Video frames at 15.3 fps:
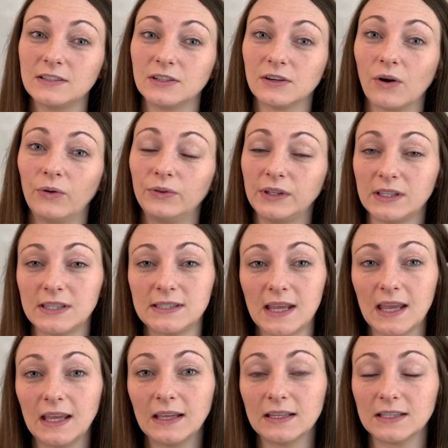You're only
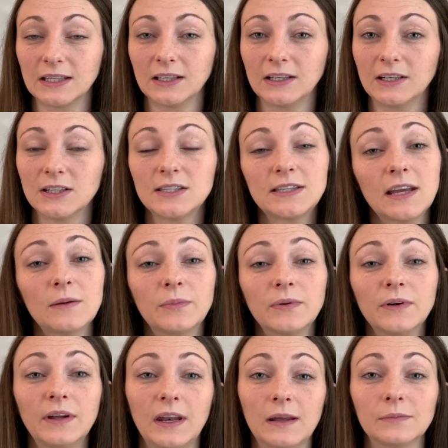staying until you're stable
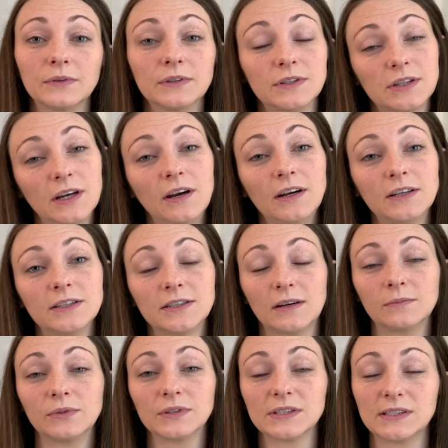and able to nurse on
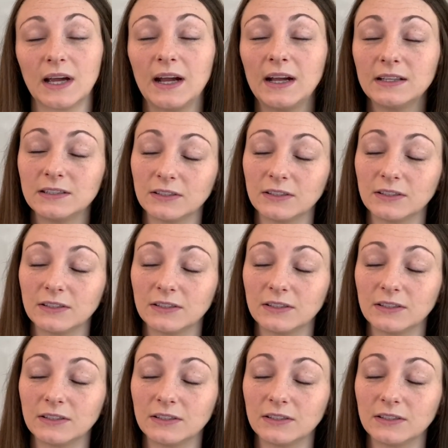both sides,